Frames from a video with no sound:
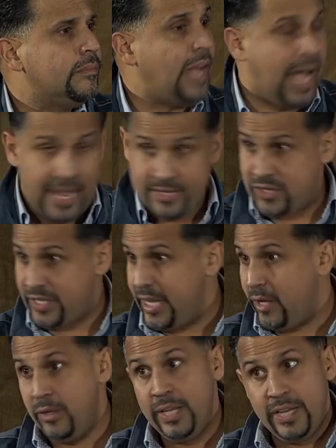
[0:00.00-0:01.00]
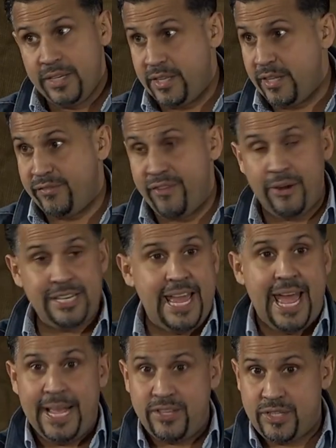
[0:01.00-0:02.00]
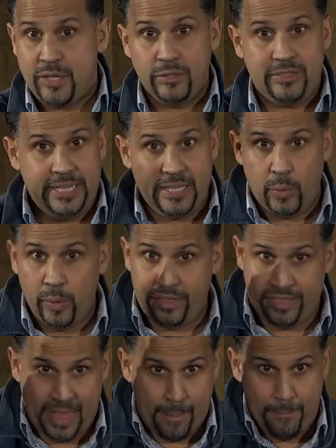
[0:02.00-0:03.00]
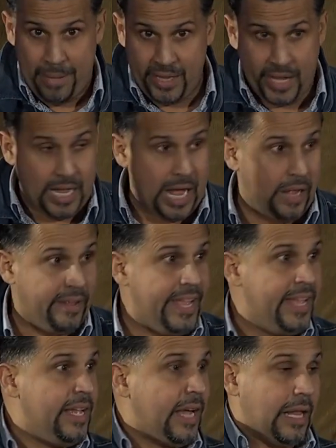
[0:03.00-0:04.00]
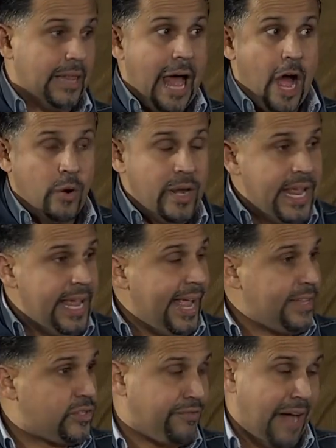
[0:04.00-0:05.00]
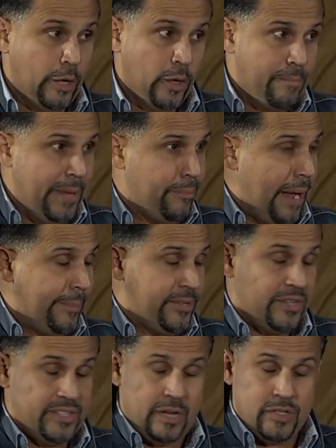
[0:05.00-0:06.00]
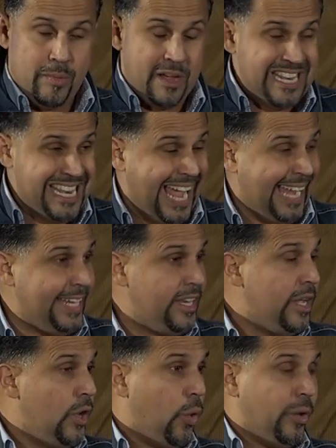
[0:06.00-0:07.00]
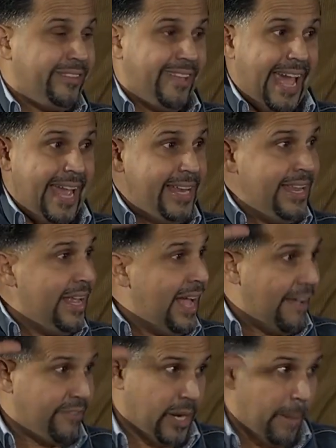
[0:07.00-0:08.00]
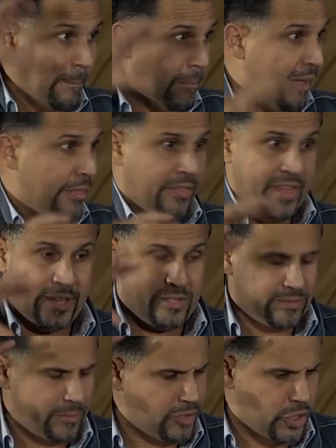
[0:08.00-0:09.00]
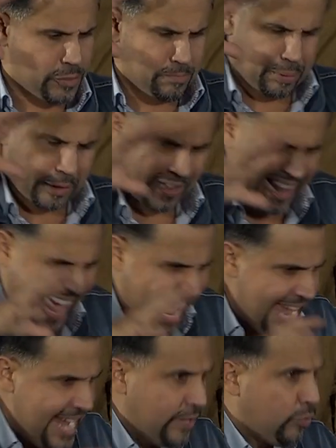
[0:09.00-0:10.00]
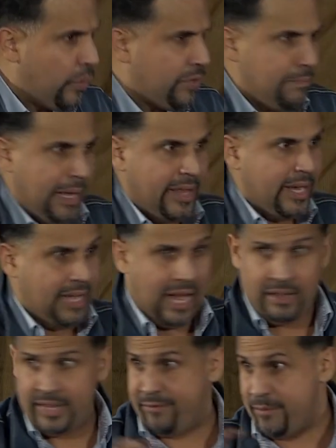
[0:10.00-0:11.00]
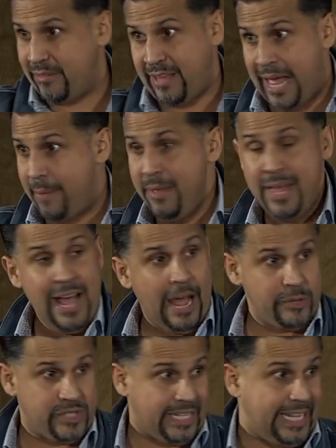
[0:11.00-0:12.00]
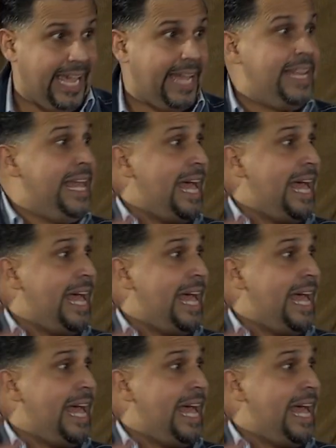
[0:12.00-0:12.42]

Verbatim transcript: Now, I still, to this very day, I still deal with that melancholy cloud. It's followed me probably since I was about nine or 10. I've got a mother that is just plagued with melancholy from the time I was a kid.